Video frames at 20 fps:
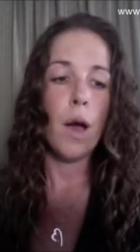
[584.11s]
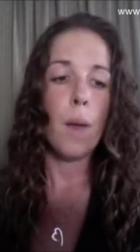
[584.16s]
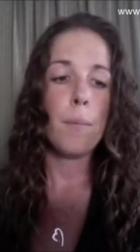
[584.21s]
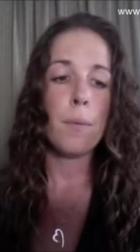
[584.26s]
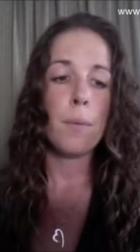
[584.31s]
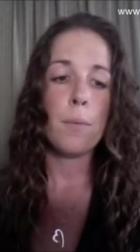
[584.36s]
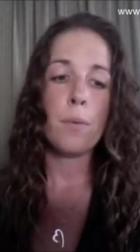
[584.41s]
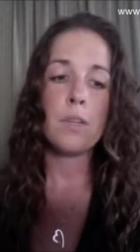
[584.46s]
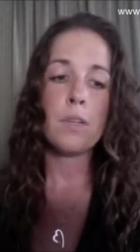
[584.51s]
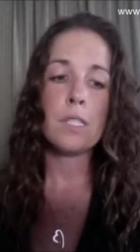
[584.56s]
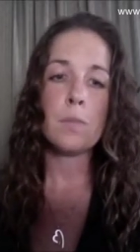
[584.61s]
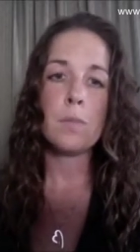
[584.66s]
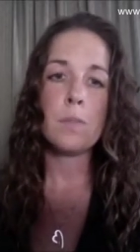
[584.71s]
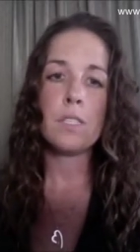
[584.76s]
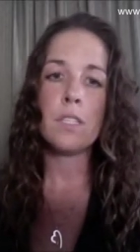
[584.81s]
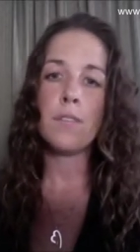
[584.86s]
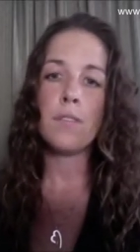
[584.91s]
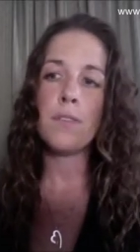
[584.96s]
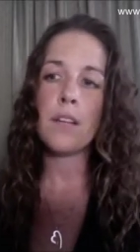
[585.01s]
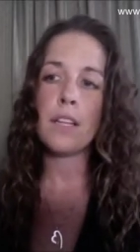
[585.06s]
But more
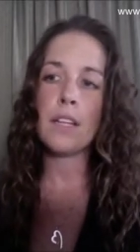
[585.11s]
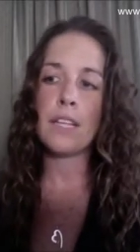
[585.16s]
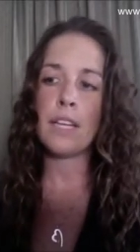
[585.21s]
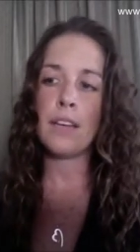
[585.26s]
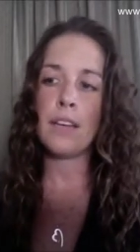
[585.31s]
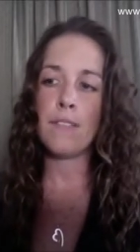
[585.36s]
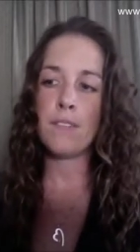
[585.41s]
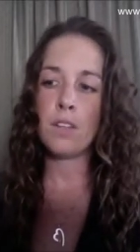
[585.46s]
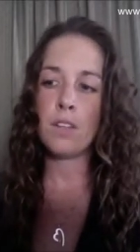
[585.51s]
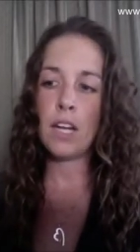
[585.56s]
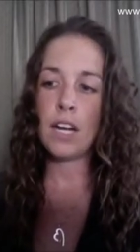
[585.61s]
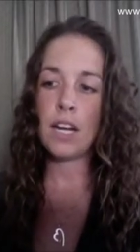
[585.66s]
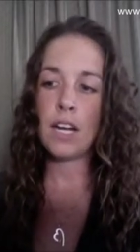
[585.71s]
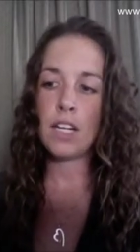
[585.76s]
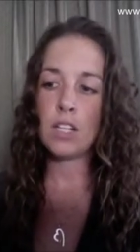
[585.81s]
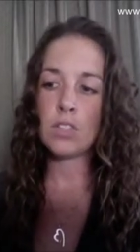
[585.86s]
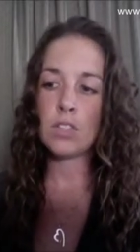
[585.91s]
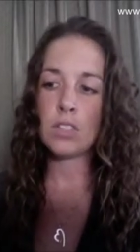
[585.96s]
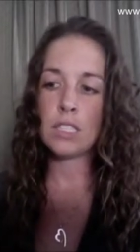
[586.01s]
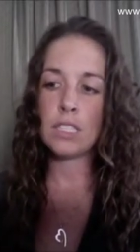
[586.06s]
specifically, if you kind
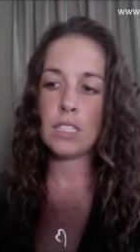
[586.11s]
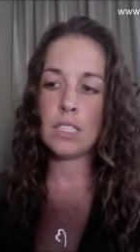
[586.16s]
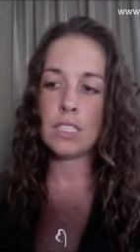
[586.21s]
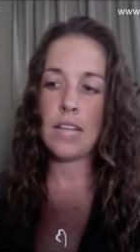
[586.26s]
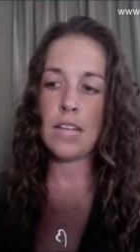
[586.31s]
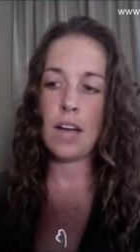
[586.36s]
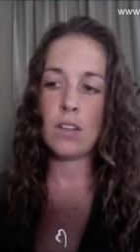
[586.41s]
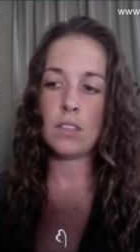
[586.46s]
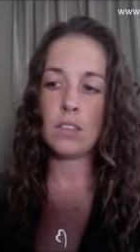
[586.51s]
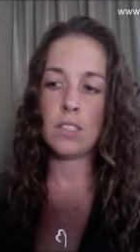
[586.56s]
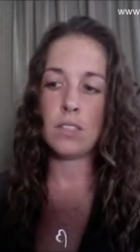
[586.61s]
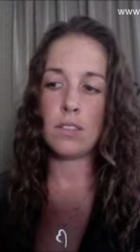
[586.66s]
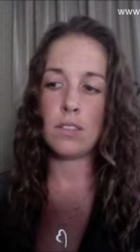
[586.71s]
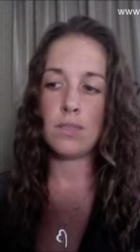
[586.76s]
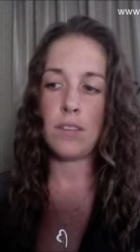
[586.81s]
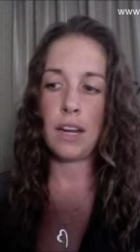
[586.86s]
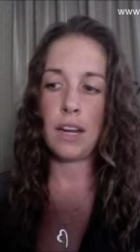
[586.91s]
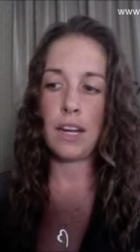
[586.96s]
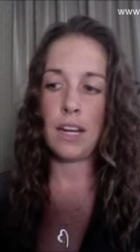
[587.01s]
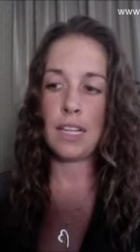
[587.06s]
of drill it down to the
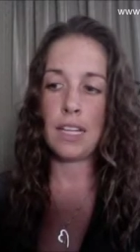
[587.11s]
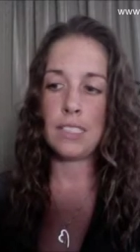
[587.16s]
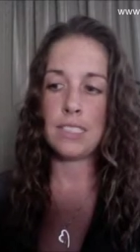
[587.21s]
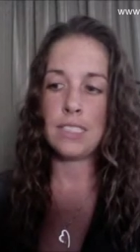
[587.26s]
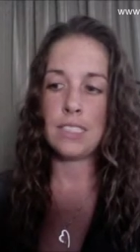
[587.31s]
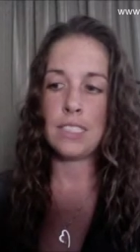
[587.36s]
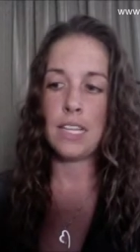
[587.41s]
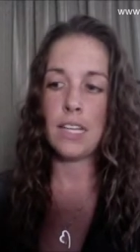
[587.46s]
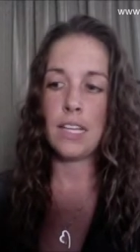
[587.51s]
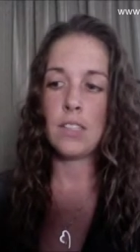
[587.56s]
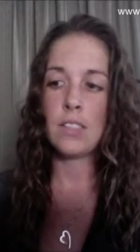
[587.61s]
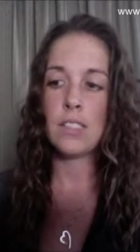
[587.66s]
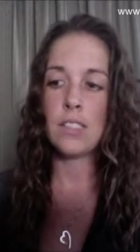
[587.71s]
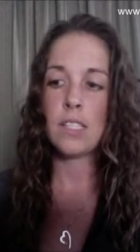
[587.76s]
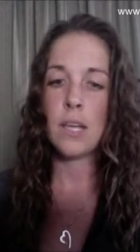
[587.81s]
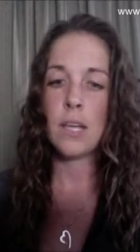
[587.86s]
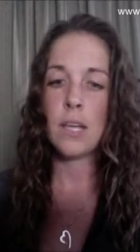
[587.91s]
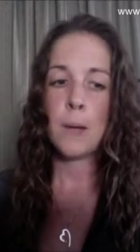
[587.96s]
finite details,